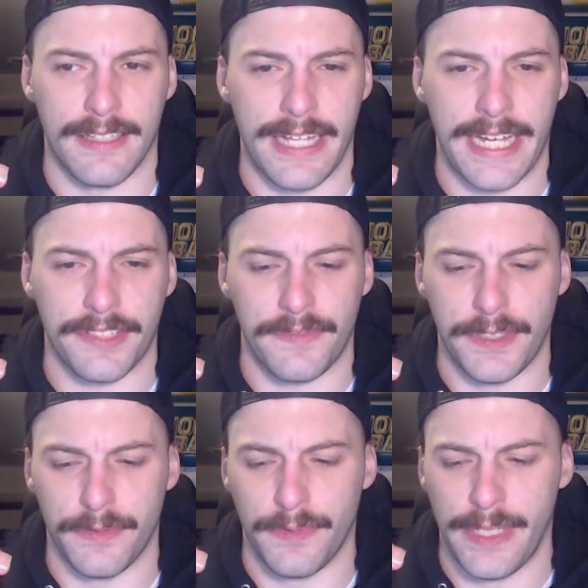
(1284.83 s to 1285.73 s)
the last
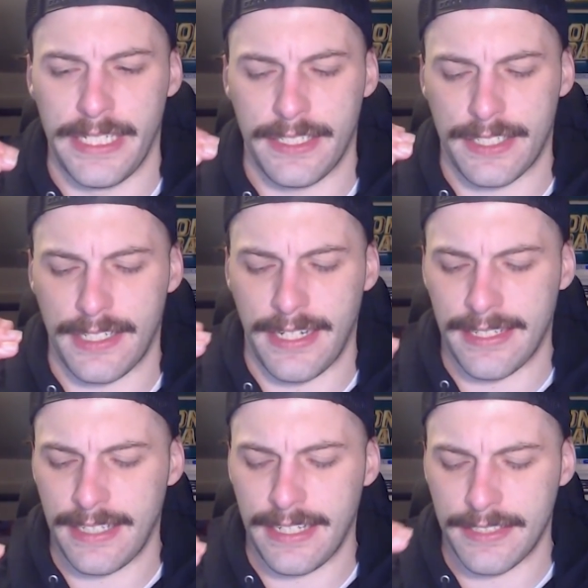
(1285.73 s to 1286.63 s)
few weeks
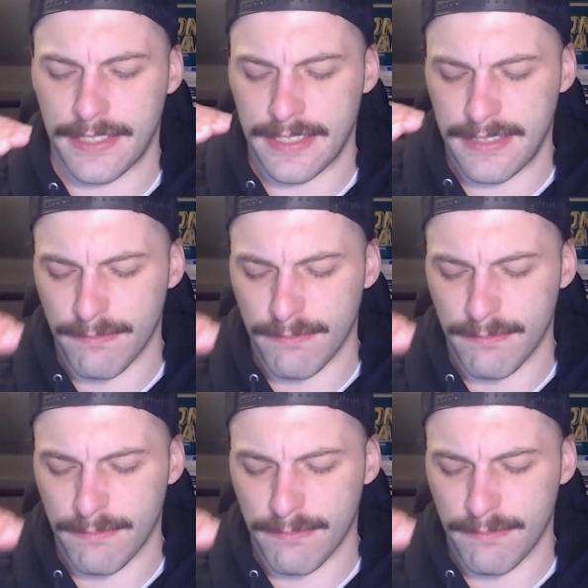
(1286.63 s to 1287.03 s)
and has